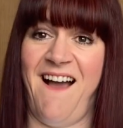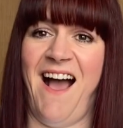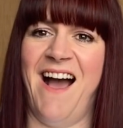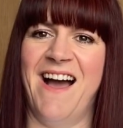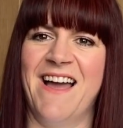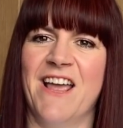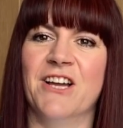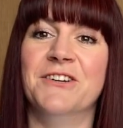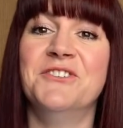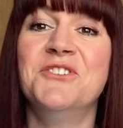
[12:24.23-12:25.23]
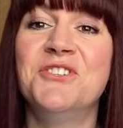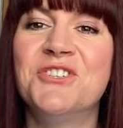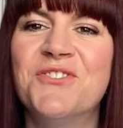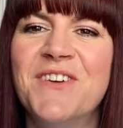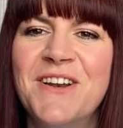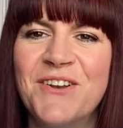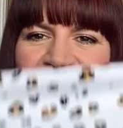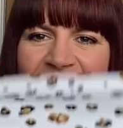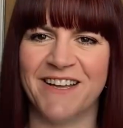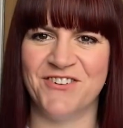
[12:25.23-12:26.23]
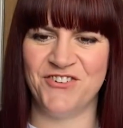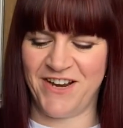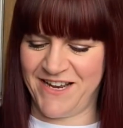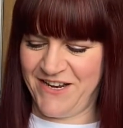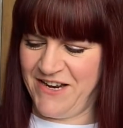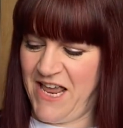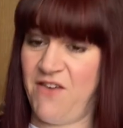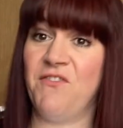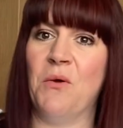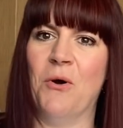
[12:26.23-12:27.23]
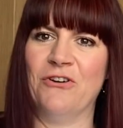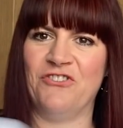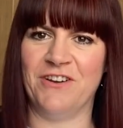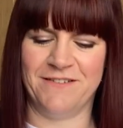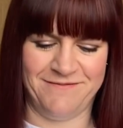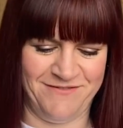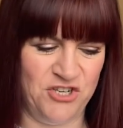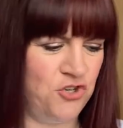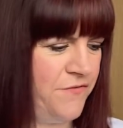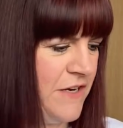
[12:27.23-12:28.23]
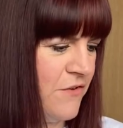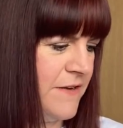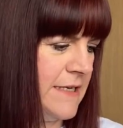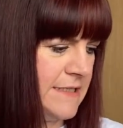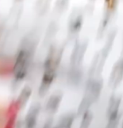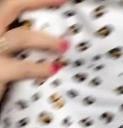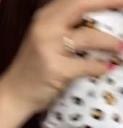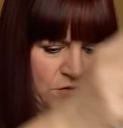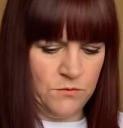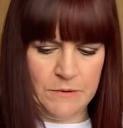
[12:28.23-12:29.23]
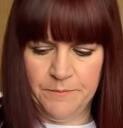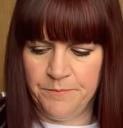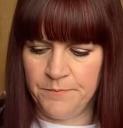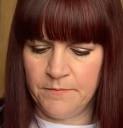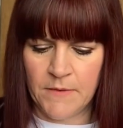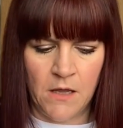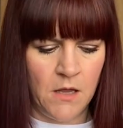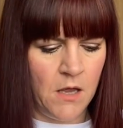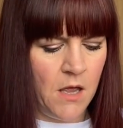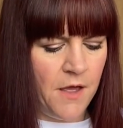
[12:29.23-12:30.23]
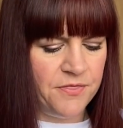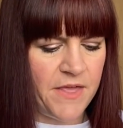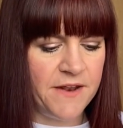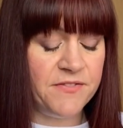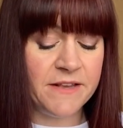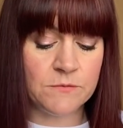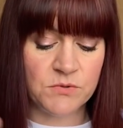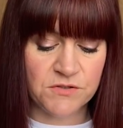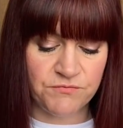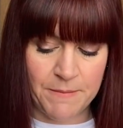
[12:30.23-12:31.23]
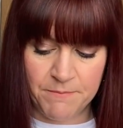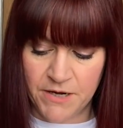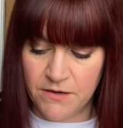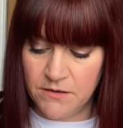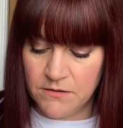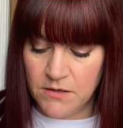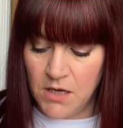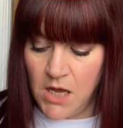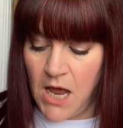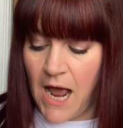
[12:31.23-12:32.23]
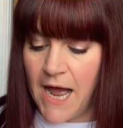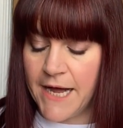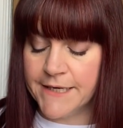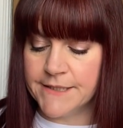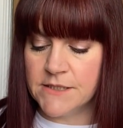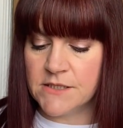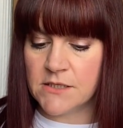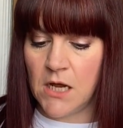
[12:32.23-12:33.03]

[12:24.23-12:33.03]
I chuffing love it, Andrea, if you're watching. Chuffing love it. So that's another one. Then this was a remnant, and